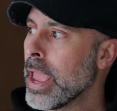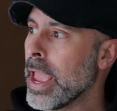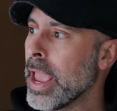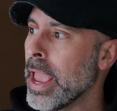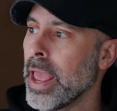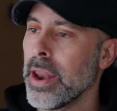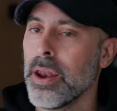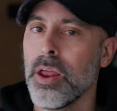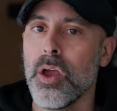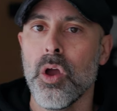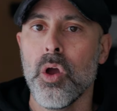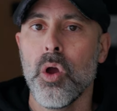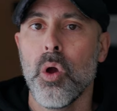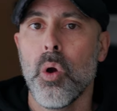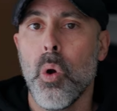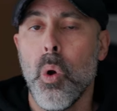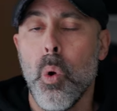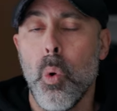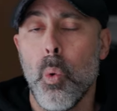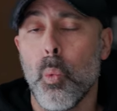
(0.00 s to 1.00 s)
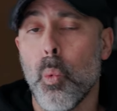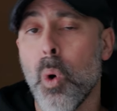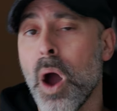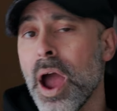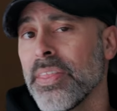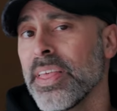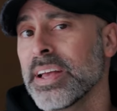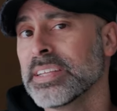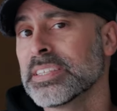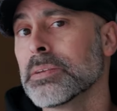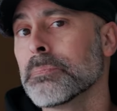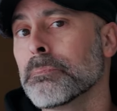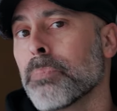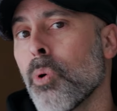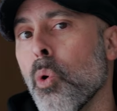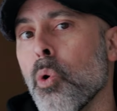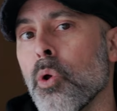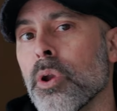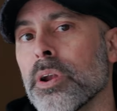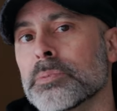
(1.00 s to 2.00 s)
And why that's
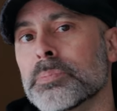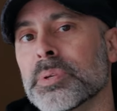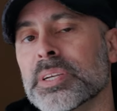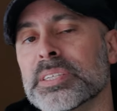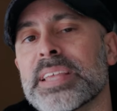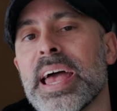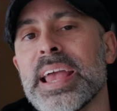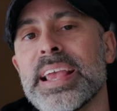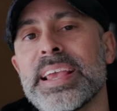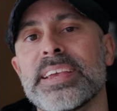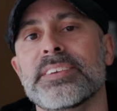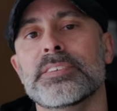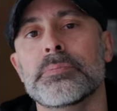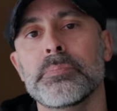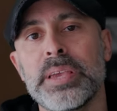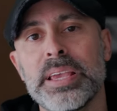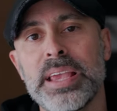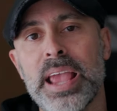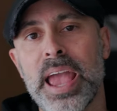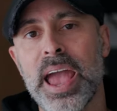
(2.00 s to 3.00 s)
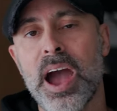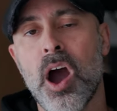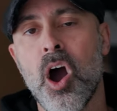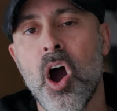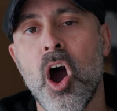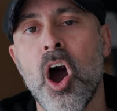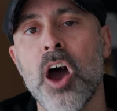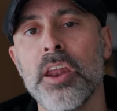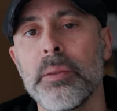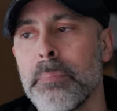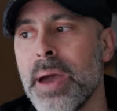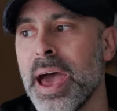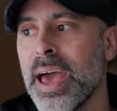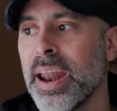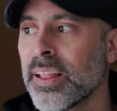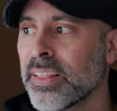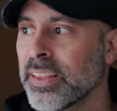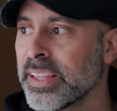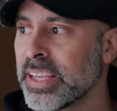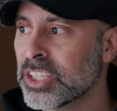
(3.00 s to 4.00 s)
important is because that gives me
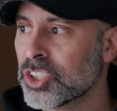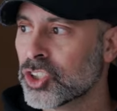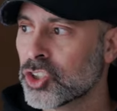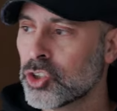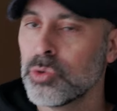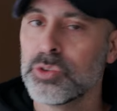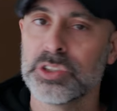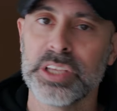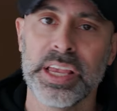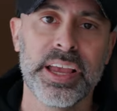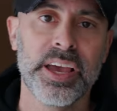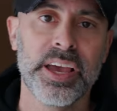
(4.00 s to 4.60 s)
automatically, as soon as I